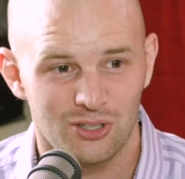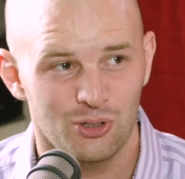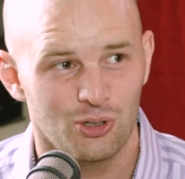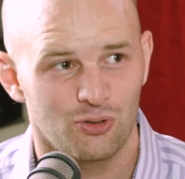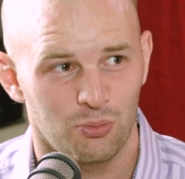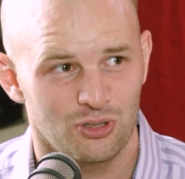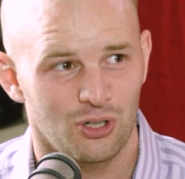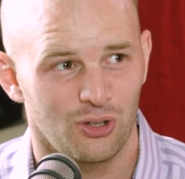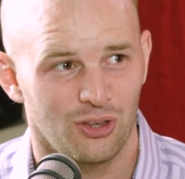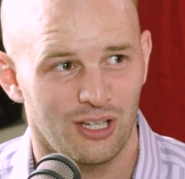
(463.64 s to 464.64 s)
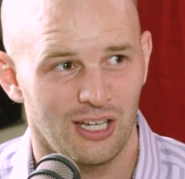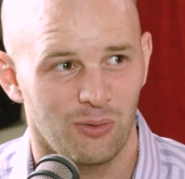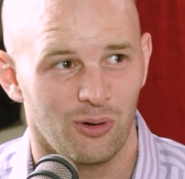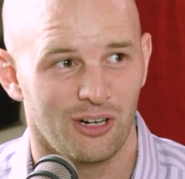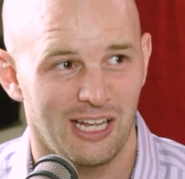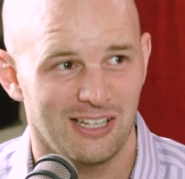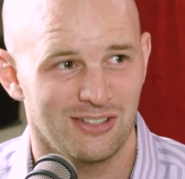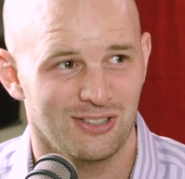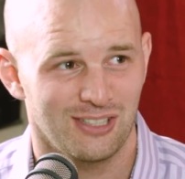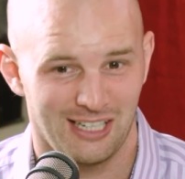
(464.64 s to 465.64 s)
cues from Return of the King, where it
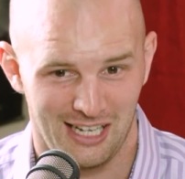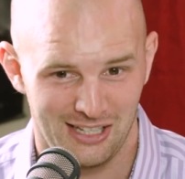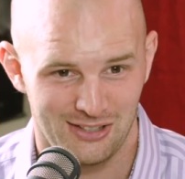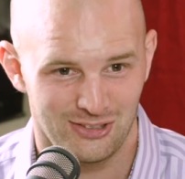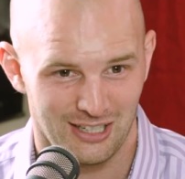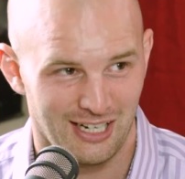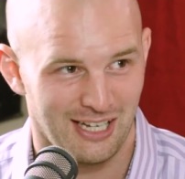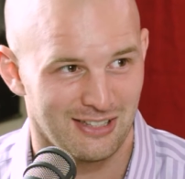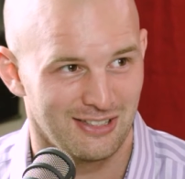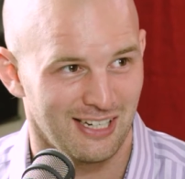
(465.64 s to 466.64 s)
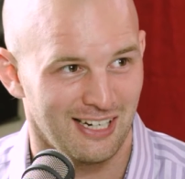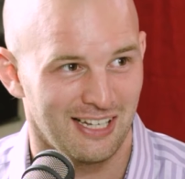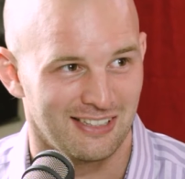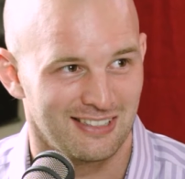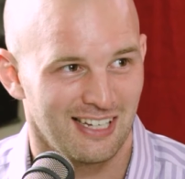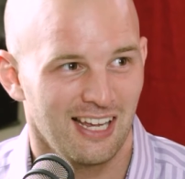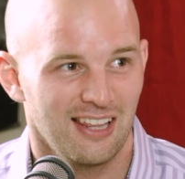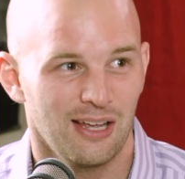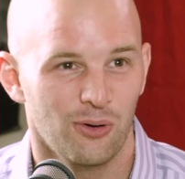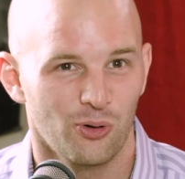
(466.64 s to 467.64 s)
ends.
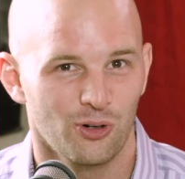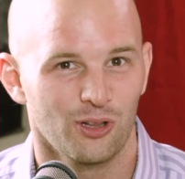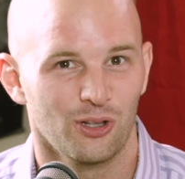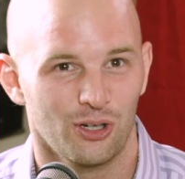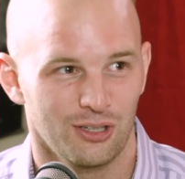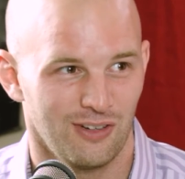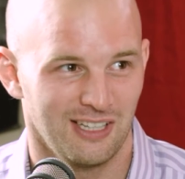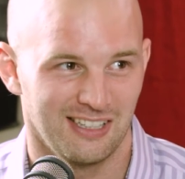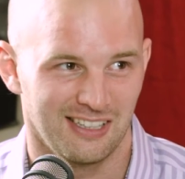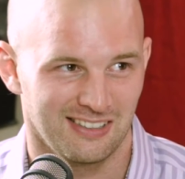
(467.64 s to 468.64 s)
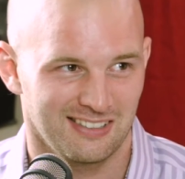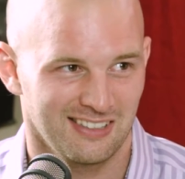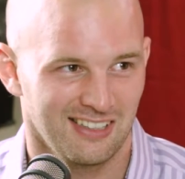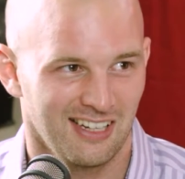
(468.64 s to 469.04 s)
There were a lot of endings.